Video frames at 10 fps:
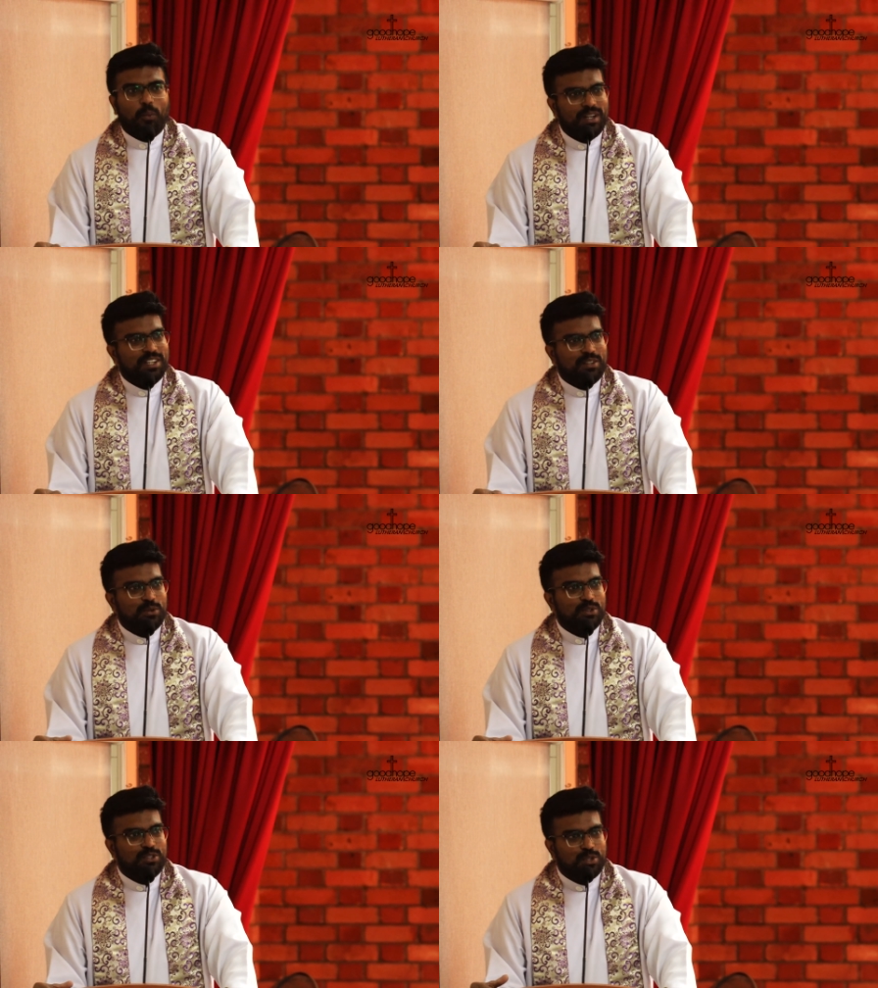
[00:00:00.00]
wanted
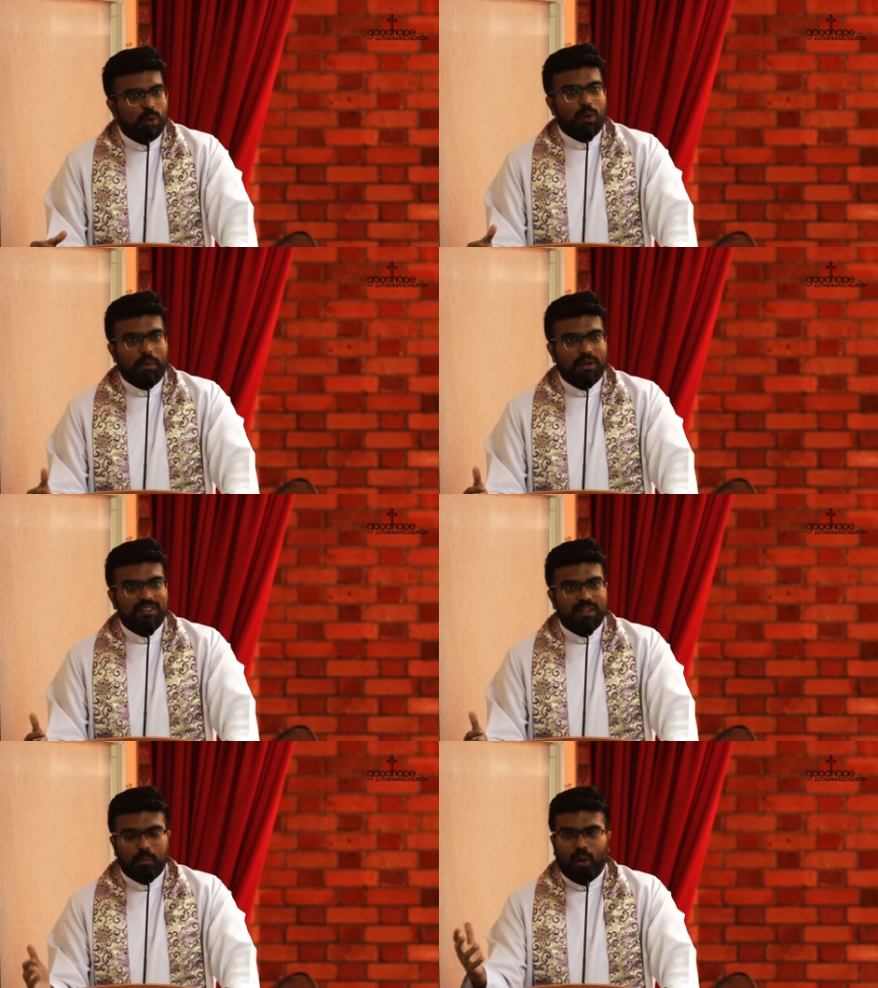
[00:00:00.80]
to show
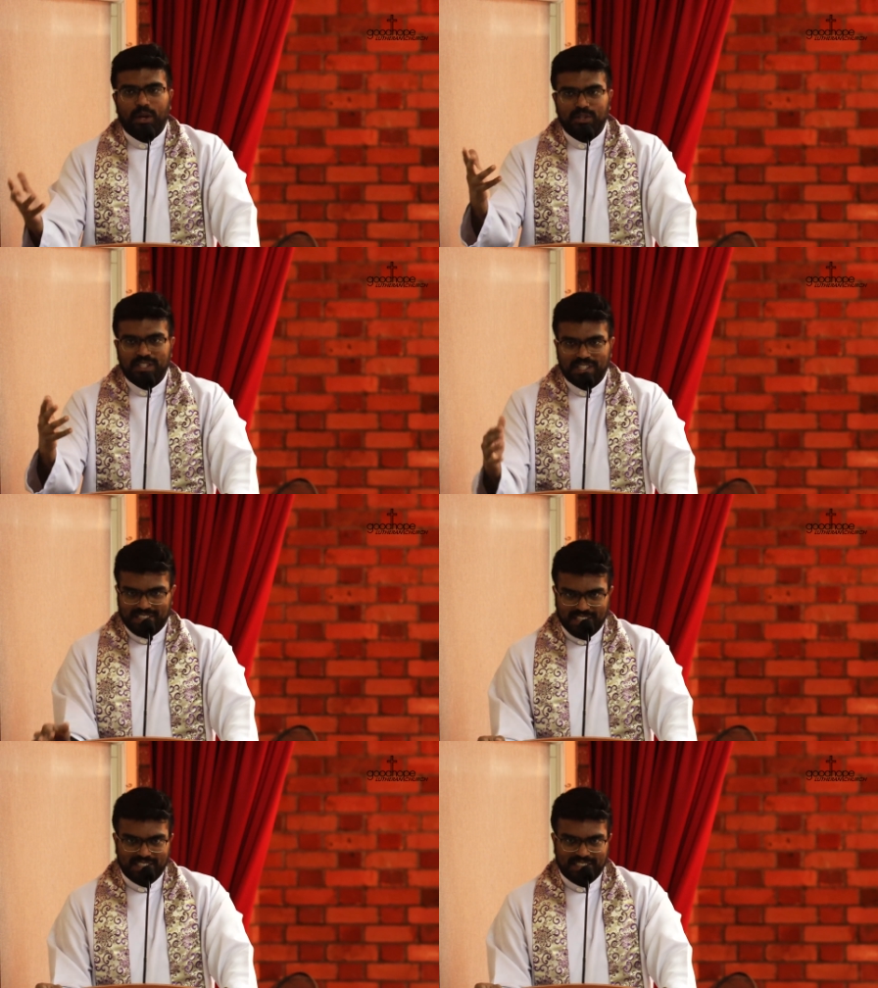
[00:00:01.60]
about the boy to
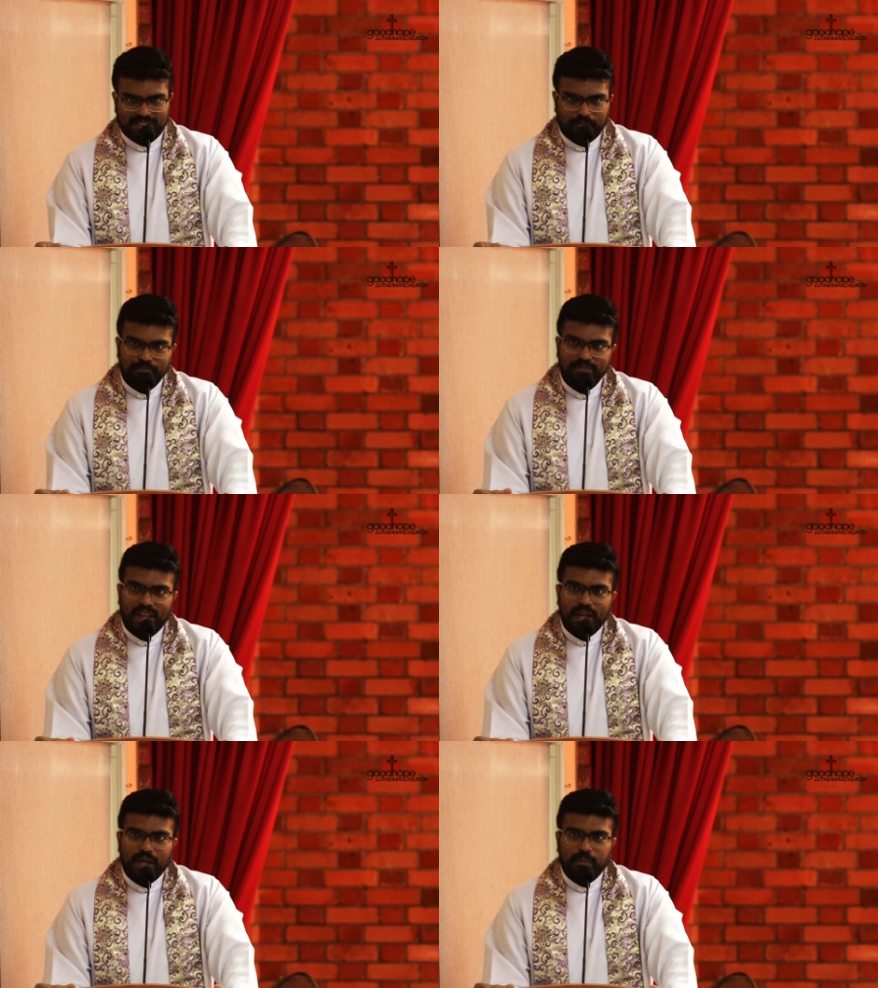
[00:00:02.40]
Jesus
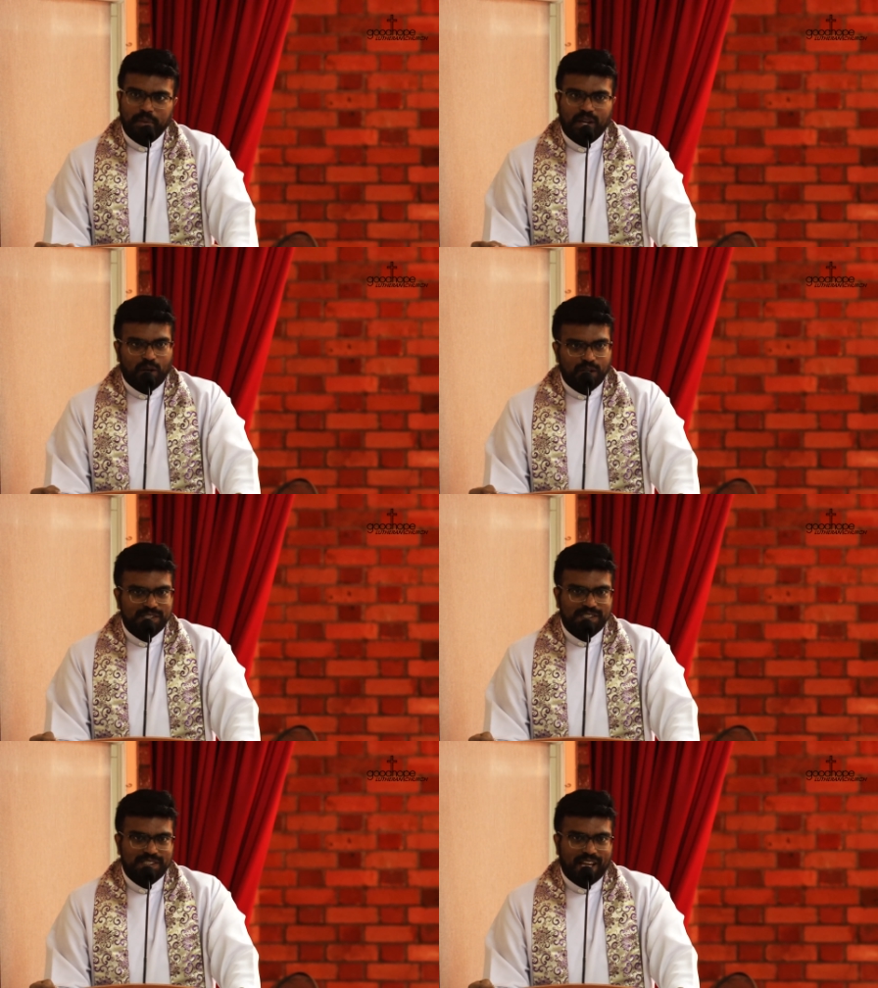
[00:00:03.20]

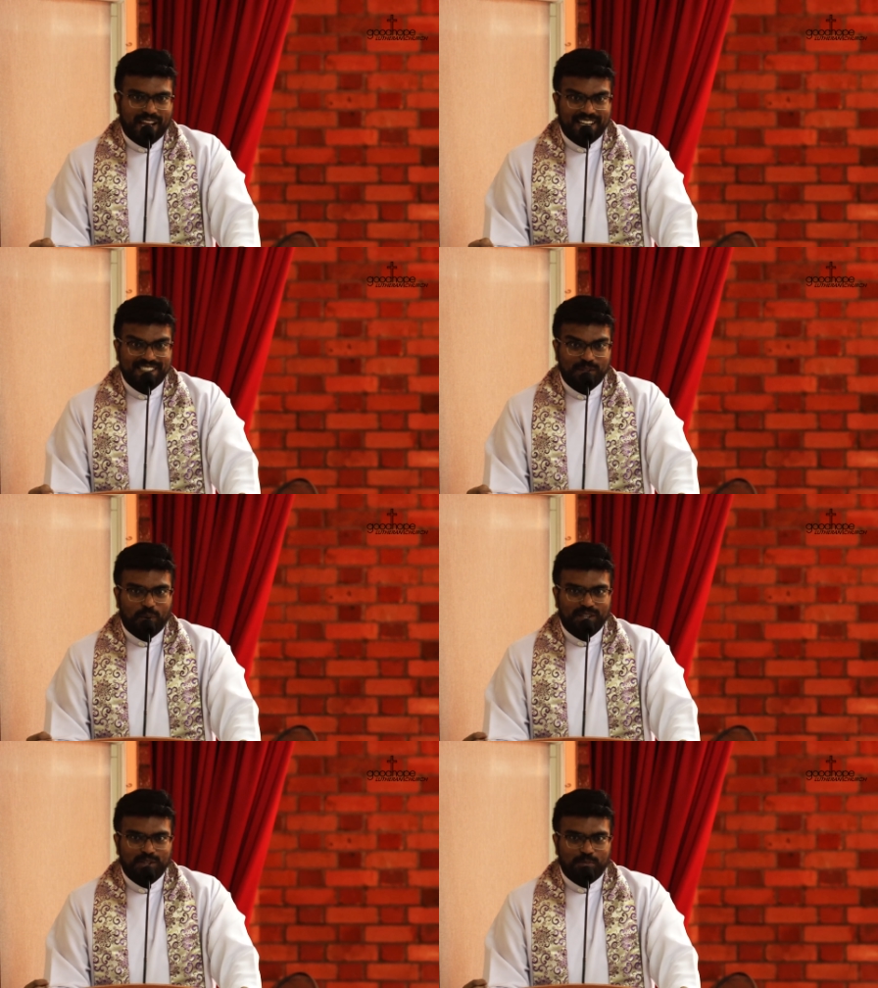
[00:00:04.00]
because at least he
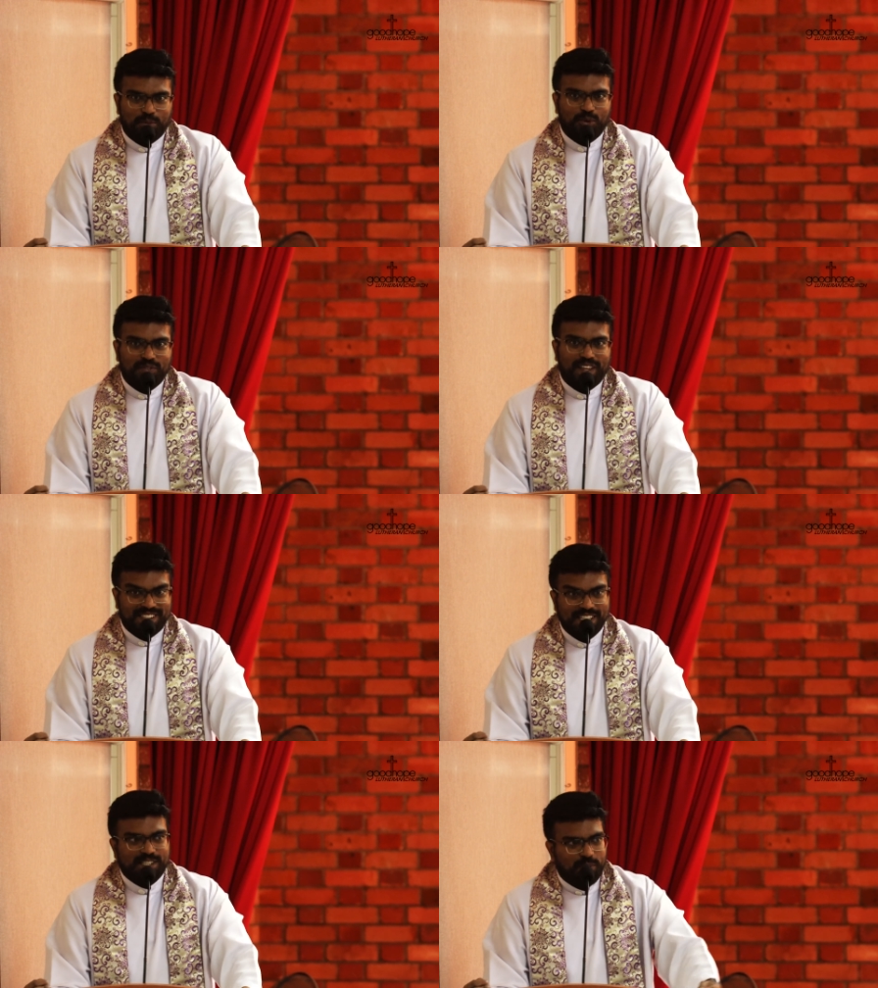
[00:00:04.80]
wanted to prove
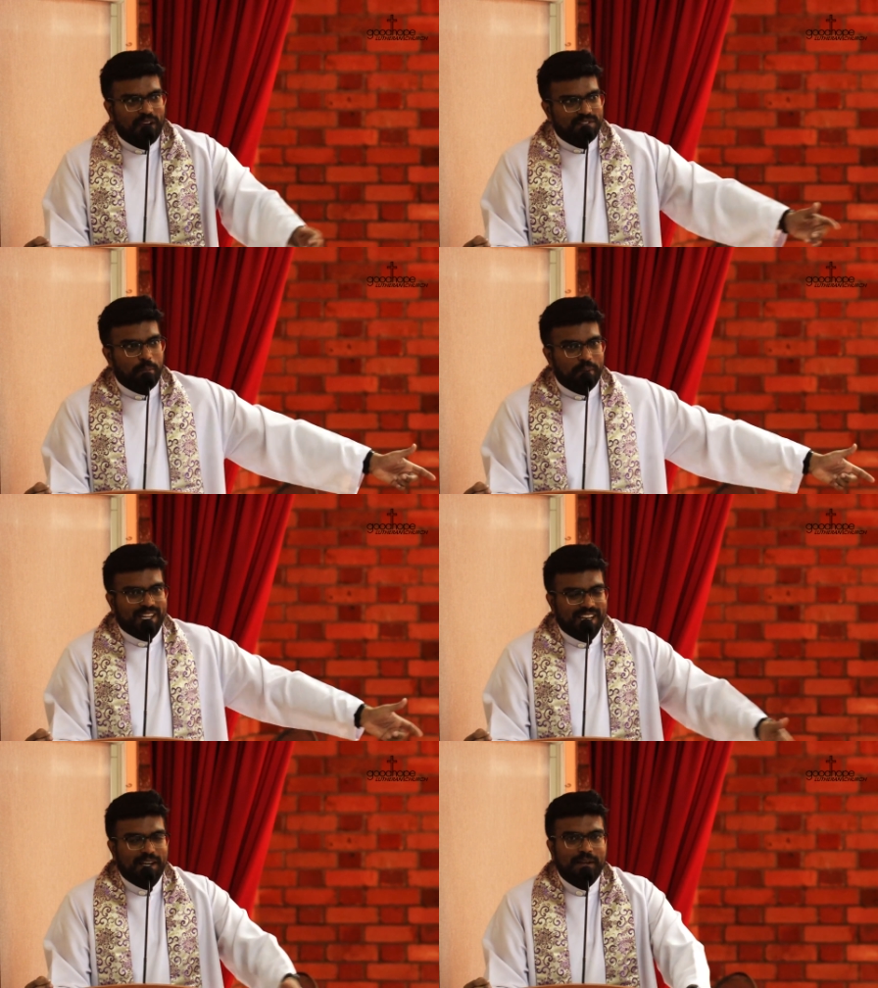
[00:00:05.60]
that Jesus, we have
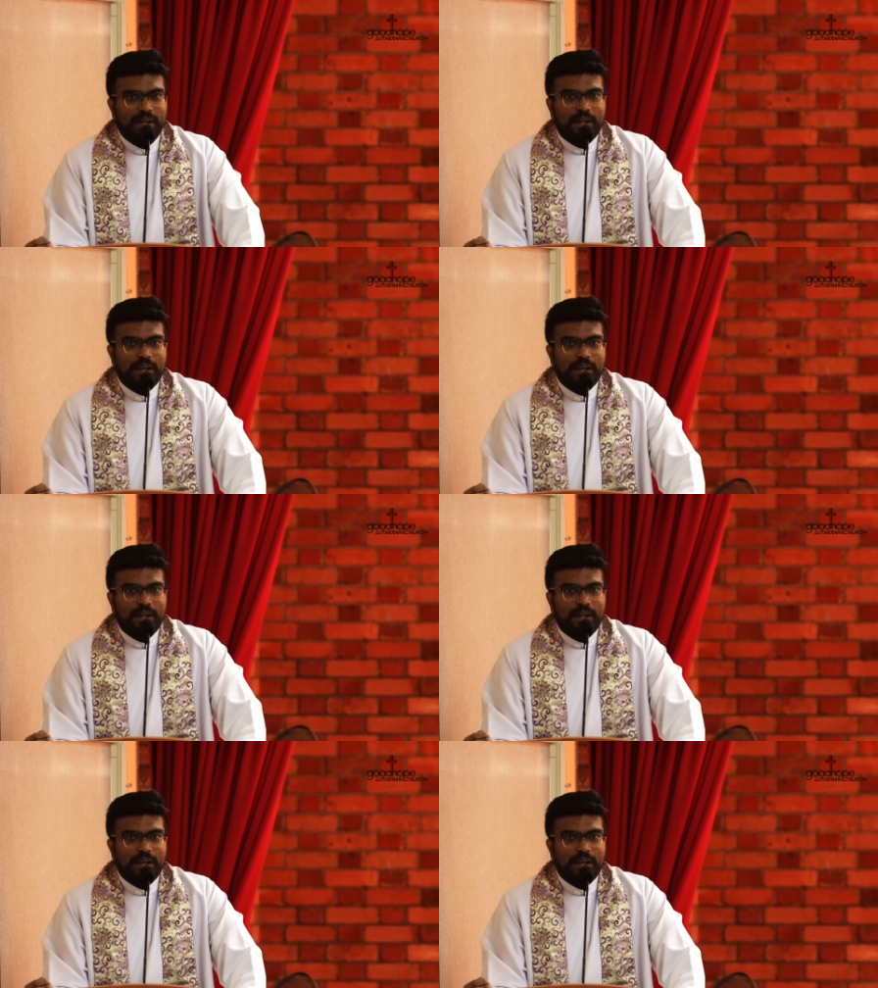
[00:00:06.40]
somebody here.